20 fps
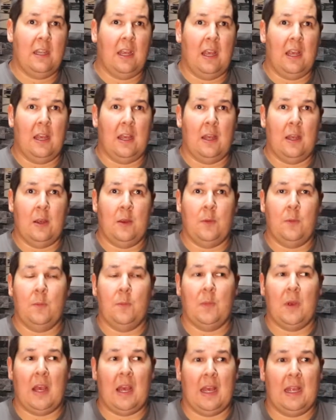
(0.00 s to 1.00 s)

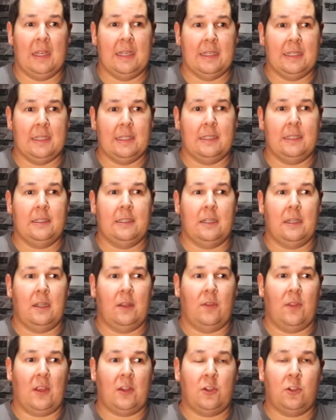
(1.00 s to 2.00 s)
and
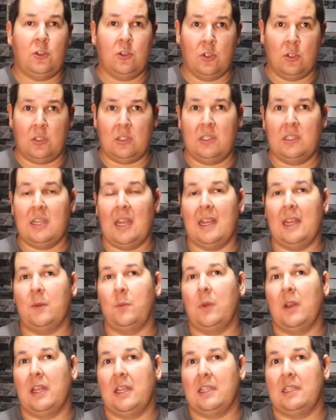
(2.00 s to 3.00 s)
that should take
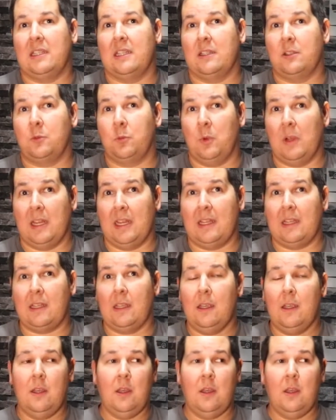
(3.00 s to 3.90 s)
place this week.